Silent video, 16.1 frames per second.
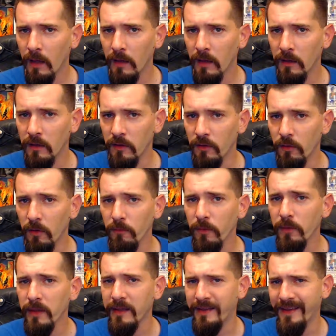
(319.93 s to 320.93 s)
you don't
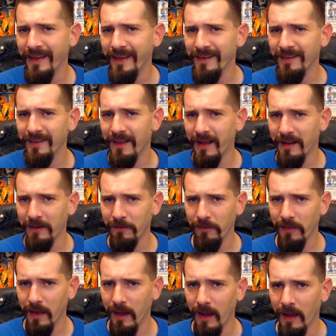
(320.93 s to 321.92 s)
really get a lot of
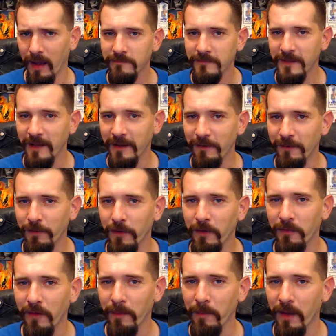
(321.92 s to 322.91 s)
that. Like, for
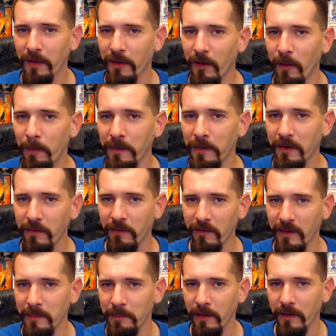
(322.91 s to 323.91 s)
example, how the opening
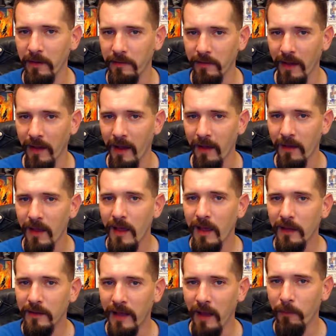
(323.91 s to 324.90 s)
scene plays out,
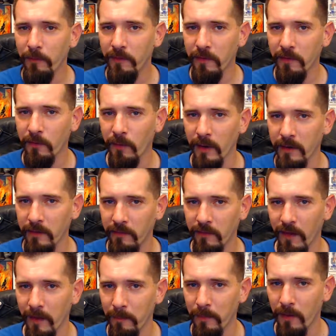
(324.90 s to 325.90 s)
that was a great
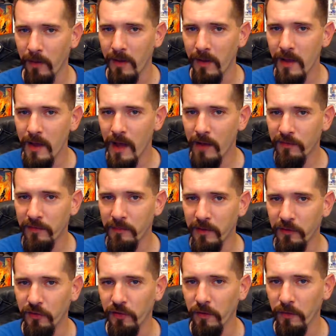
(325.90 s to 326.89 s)
example of a
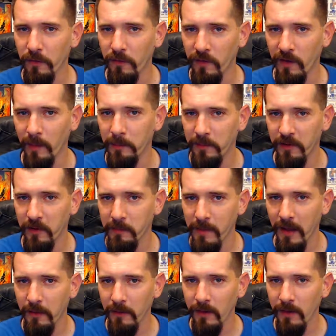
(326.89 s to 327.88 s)
mature subject
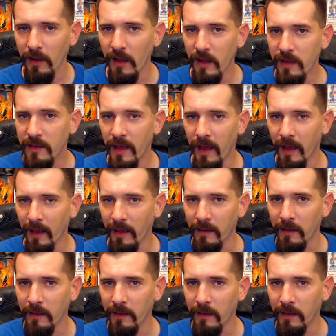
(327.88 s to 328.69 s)
matter that